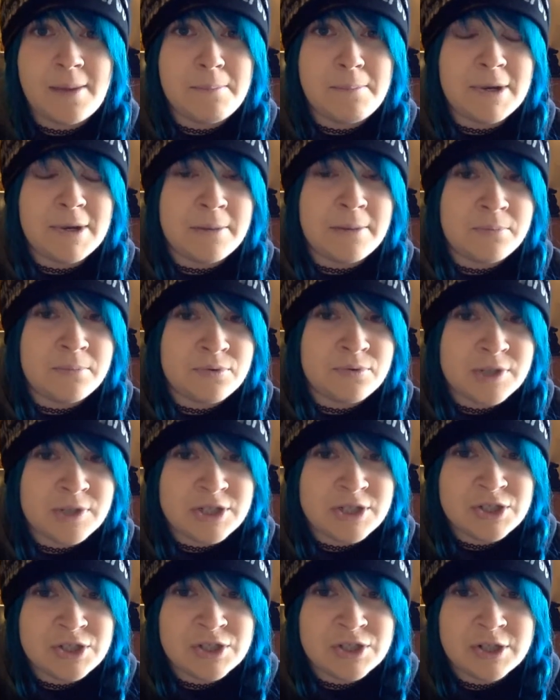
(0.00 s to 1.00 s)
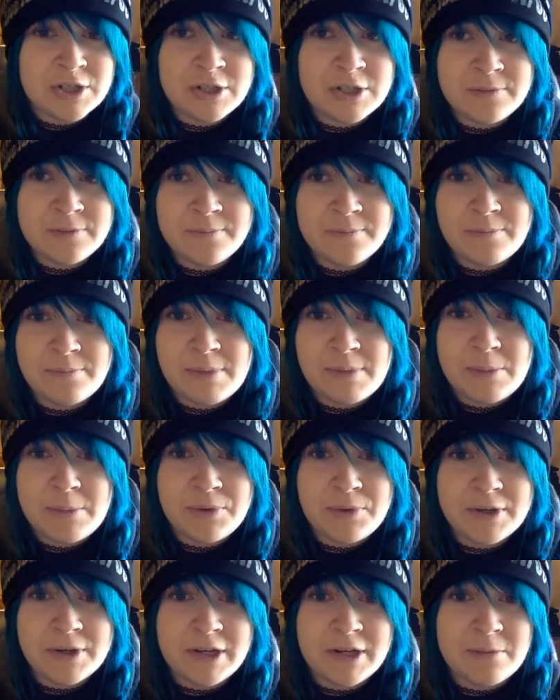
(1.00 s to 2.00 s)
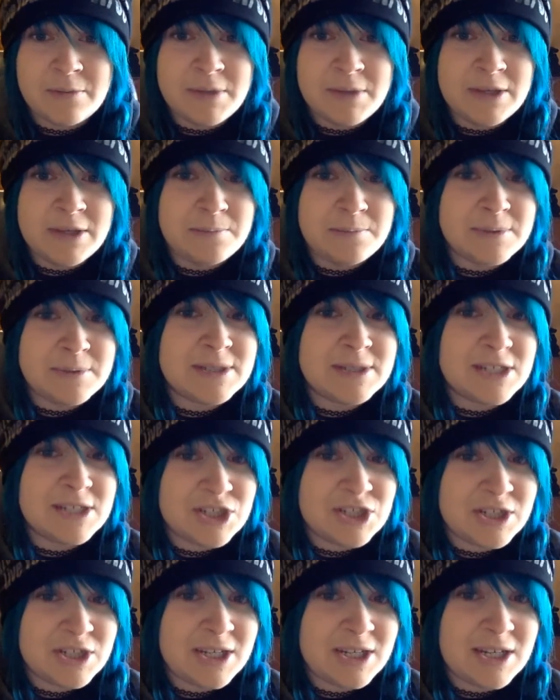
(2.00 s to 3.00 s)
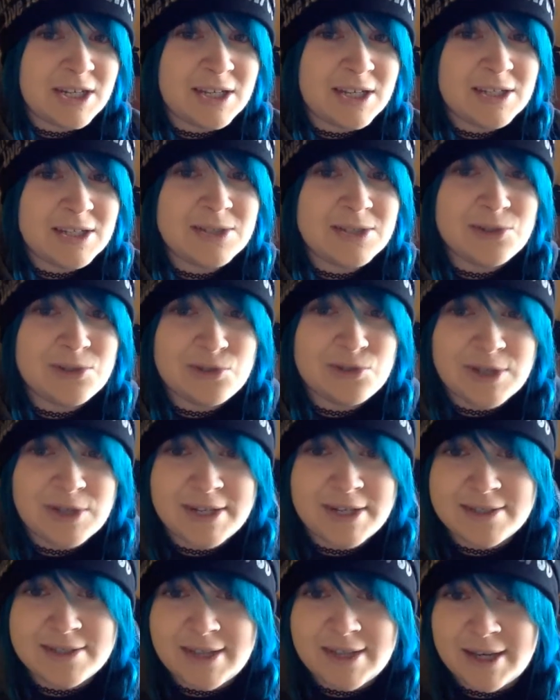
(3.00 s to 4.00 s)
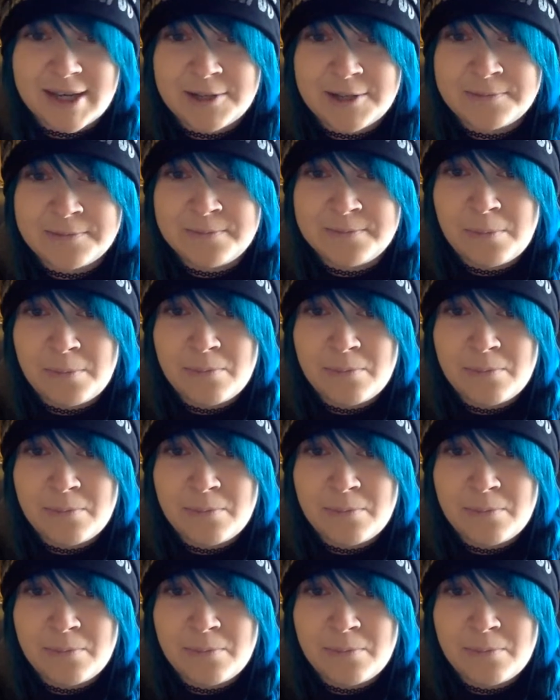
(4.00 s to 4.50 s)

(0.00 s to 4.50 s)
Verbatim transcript: but I'm pretty sure people are going to be petitioning to shut it down